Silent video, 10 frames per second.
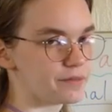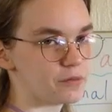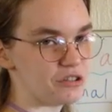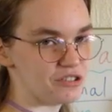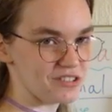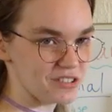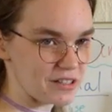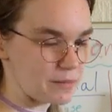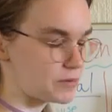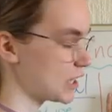which is the
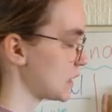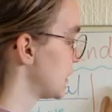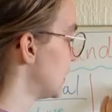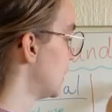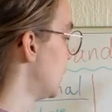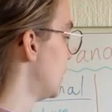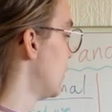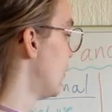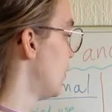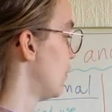subject,
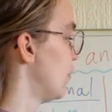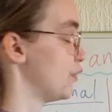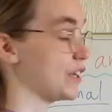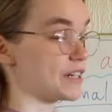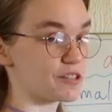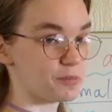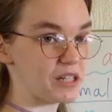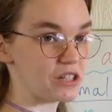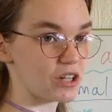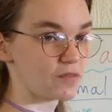thing that's
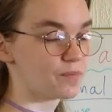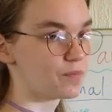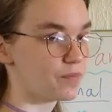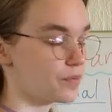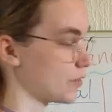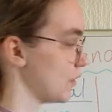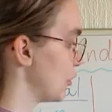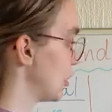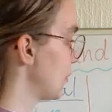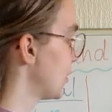being done, the
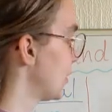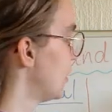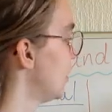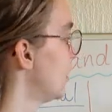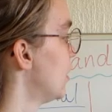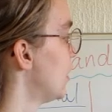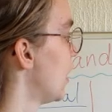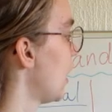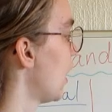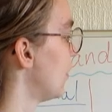verb,
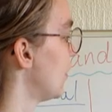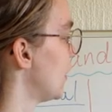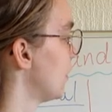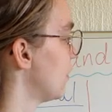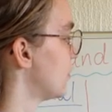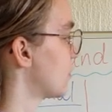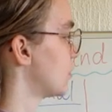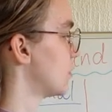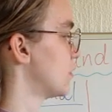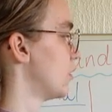and then
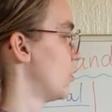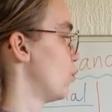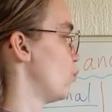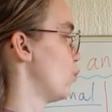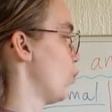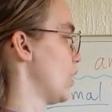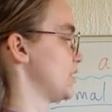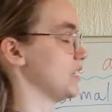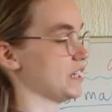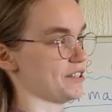what
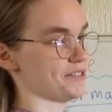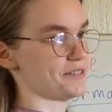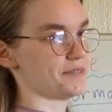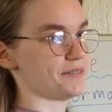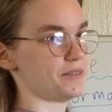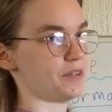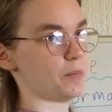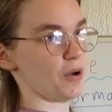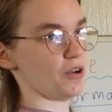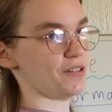it is the
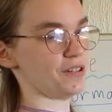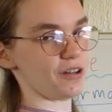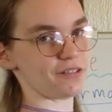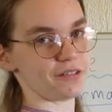person does.